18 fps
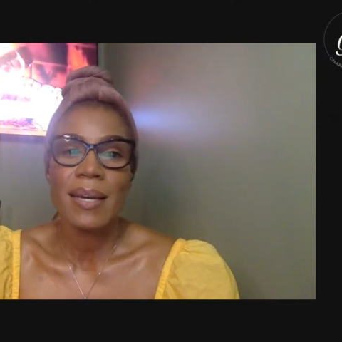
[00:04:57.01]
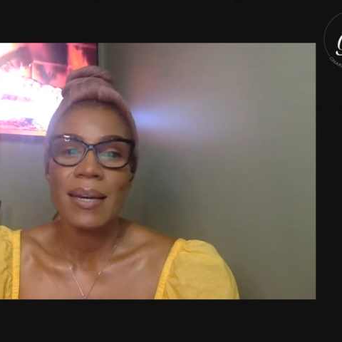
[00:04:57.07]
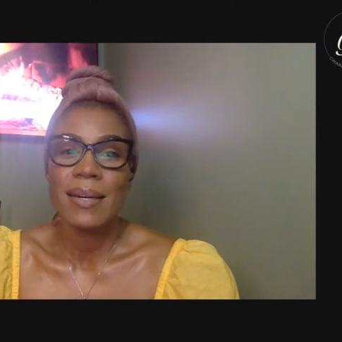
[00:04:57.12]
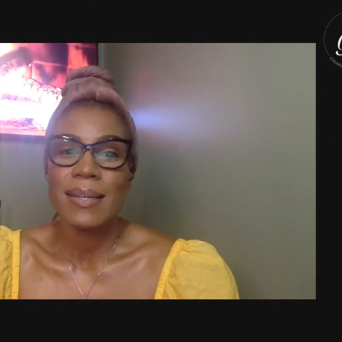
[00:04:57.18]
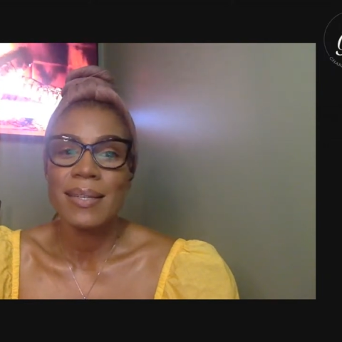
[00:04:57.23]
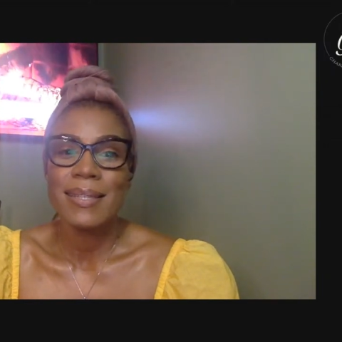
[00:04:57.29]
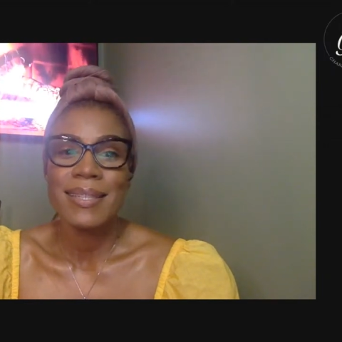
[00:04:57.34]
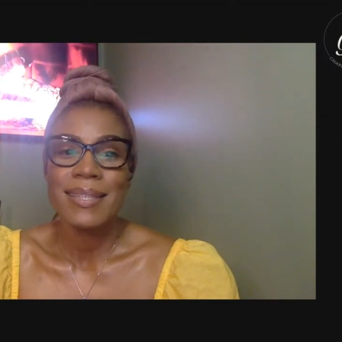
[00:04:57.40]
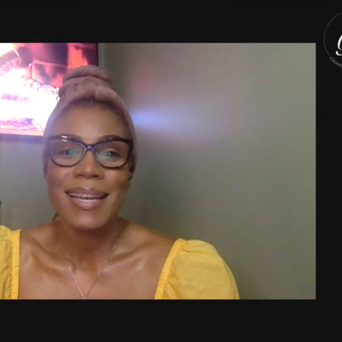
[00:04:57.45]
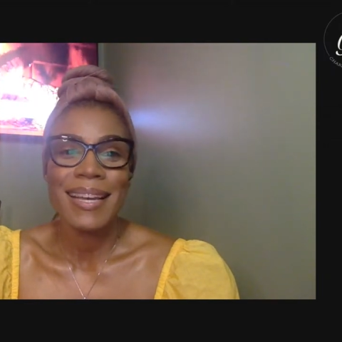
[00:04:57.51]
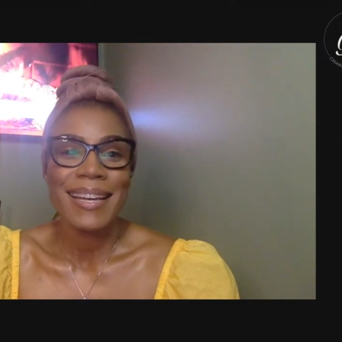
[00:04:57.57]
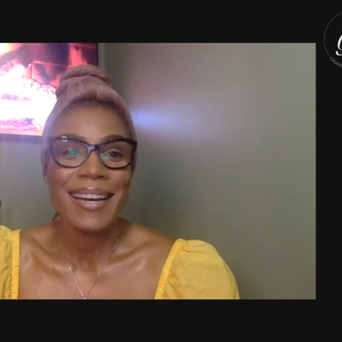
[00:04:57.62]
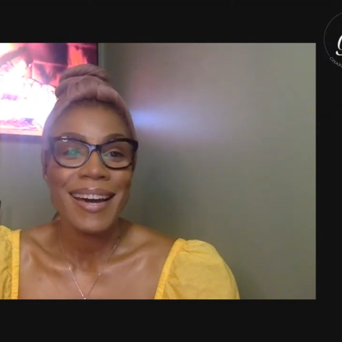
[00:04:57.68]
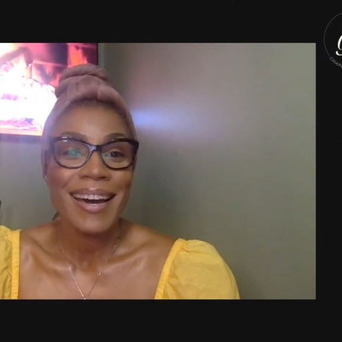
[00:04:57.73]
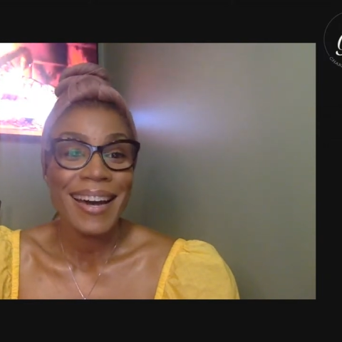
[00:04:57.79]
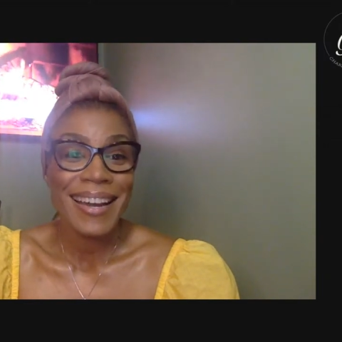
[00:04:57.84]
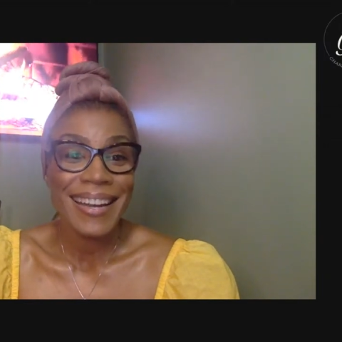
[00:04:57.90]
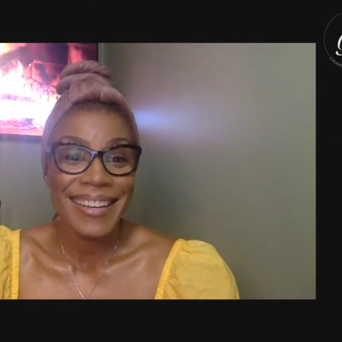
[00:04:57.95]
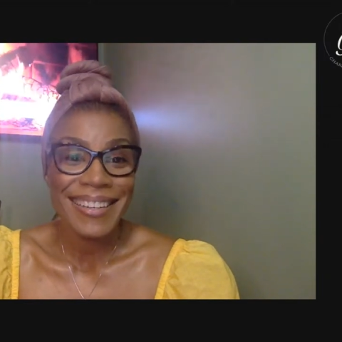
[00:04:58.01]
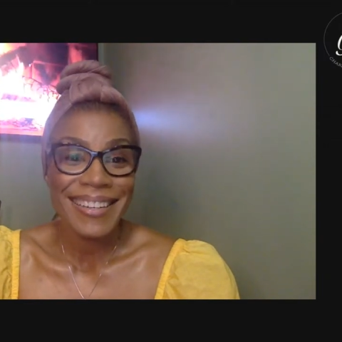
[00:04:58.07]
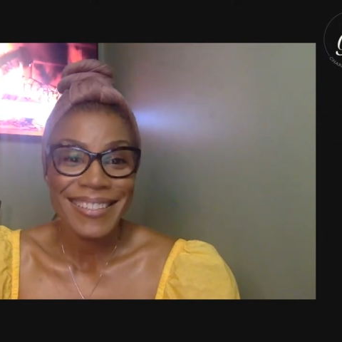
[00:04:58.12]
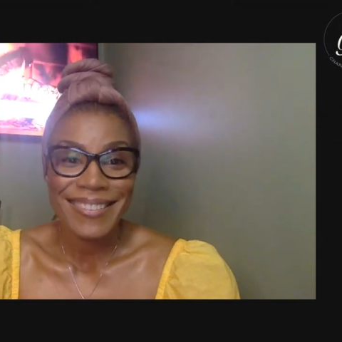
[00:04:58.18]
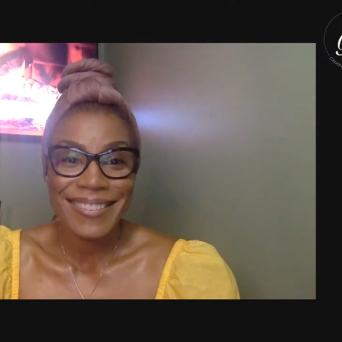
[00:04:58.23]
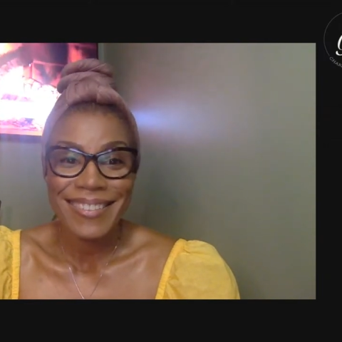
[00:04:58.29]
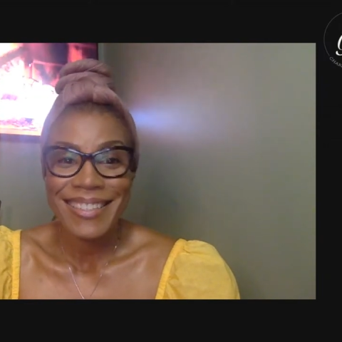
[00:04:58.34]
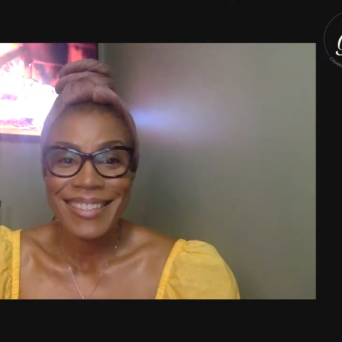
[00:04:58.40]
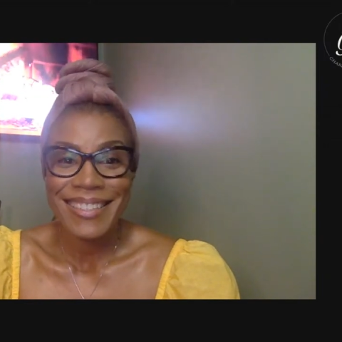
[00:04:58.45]
a
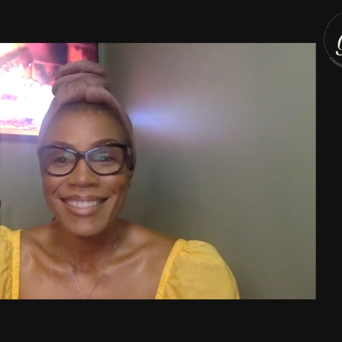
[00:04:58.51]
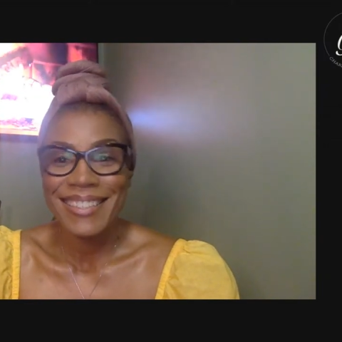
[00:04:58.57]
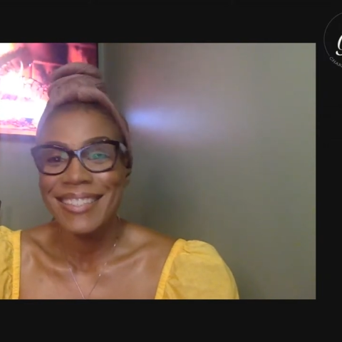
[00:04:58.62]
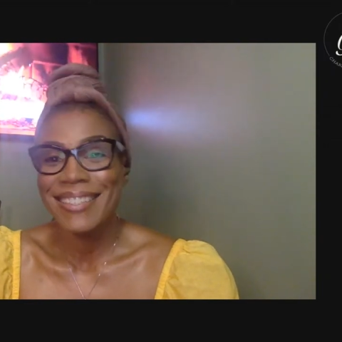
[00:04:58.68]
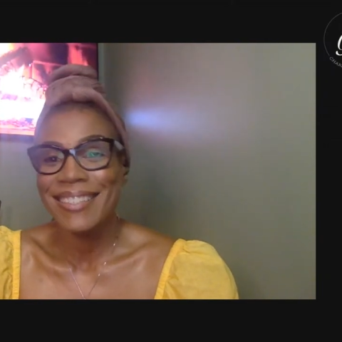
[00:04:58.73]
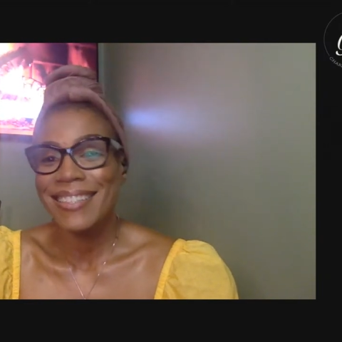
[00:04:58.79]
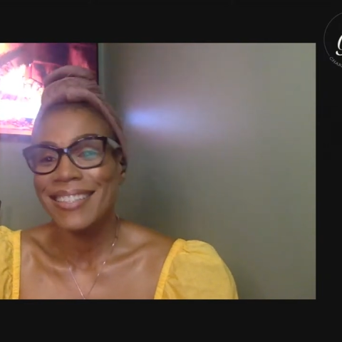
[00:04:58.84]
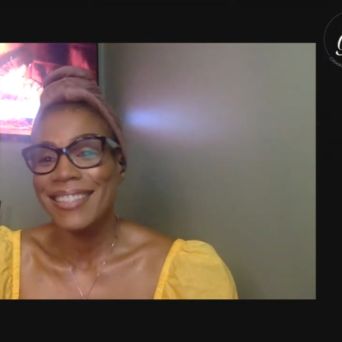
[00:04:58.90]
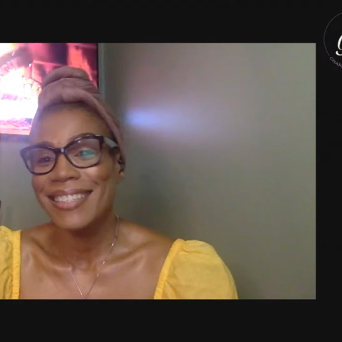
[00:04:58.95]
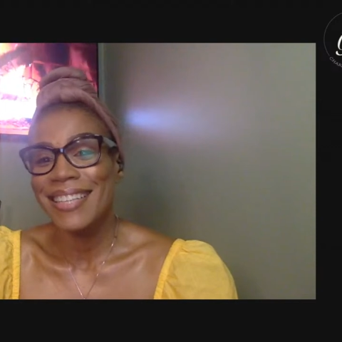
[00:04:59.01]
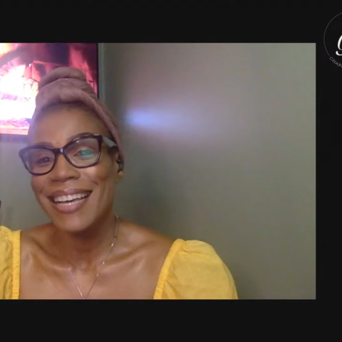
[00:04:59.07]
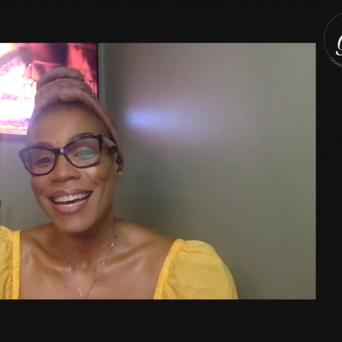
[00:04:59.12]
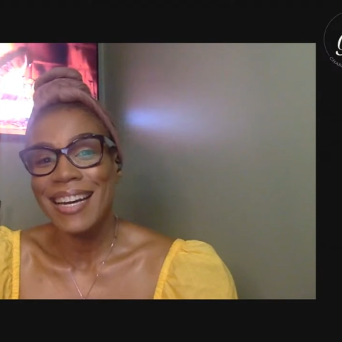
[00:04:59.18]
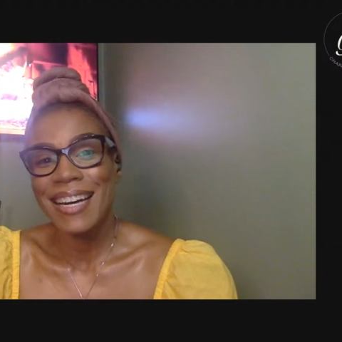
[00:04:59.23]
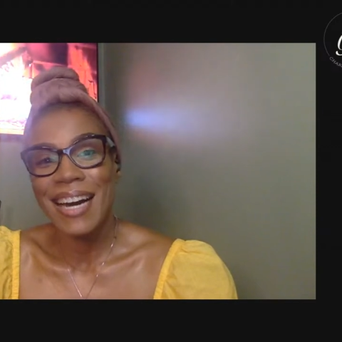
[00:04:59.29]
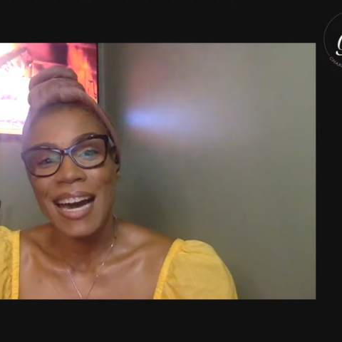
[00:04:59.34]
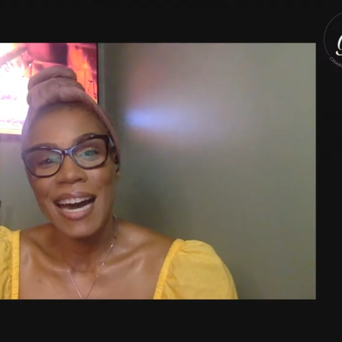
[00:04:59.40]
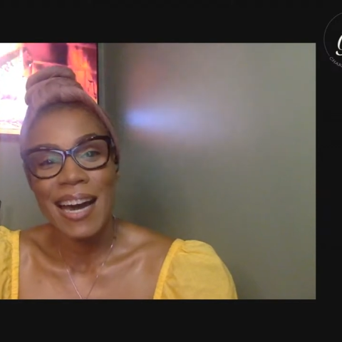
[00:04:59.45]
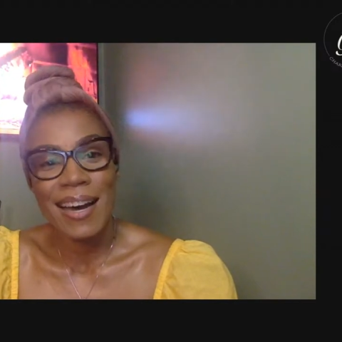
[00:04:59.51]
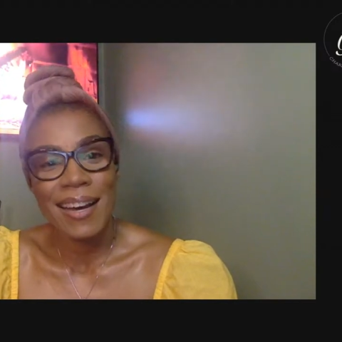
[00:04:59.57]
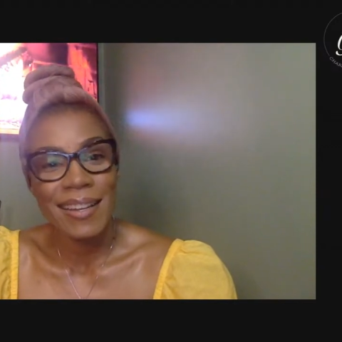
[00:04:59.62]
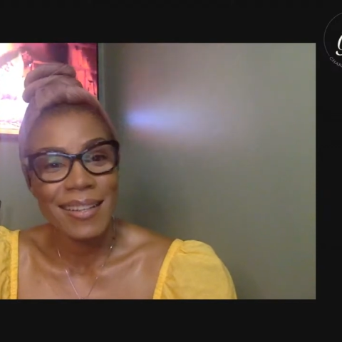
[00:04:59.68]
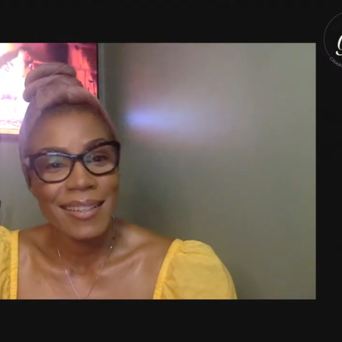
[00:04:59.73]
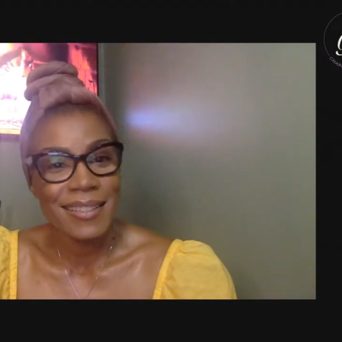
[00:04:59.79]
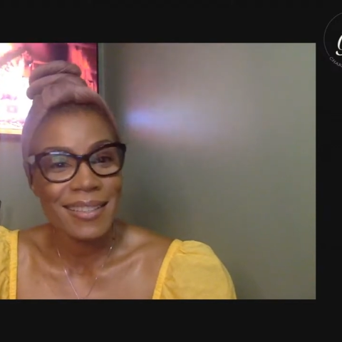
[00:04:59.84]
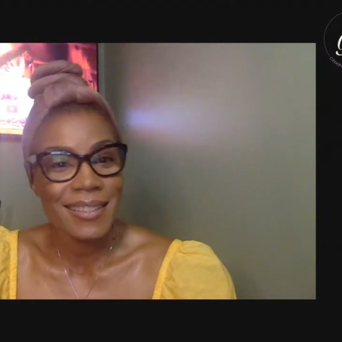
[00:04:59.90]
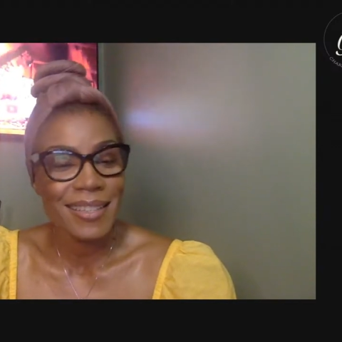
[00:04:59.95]
psychiatrist, a
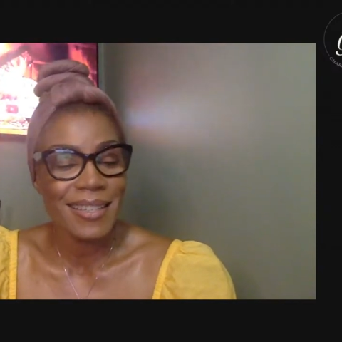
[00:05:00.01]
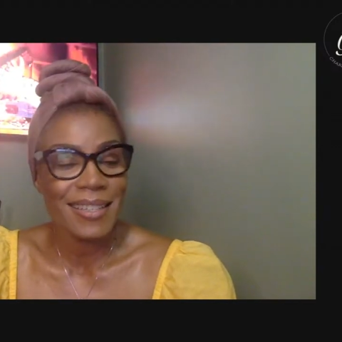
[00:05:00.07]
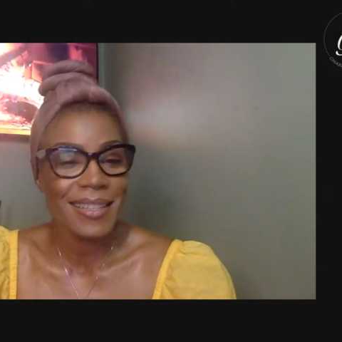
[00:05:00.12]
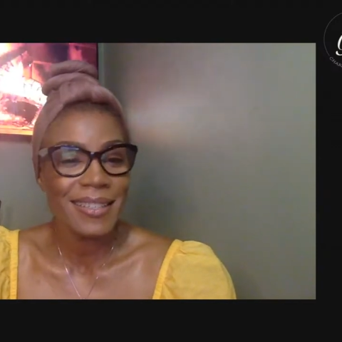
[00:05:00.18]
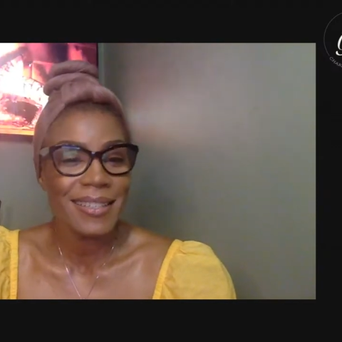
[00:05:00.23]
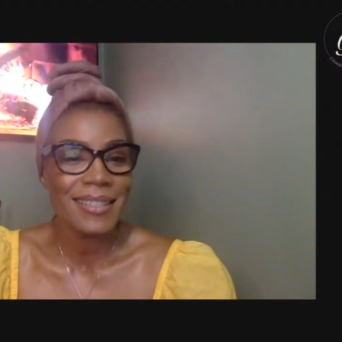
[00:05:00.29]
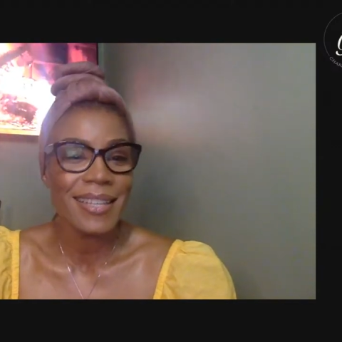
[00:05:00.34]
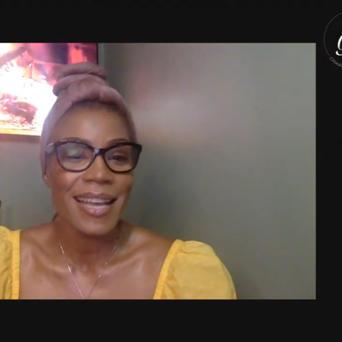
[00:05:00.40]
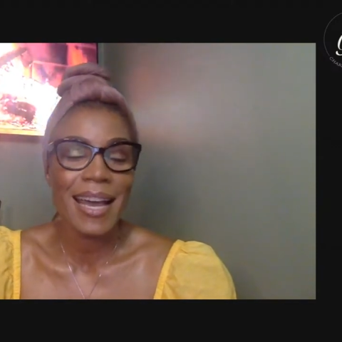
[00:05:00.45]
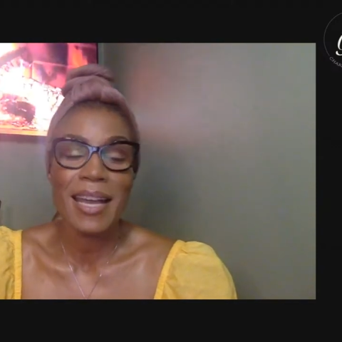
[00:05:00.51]
psychologist.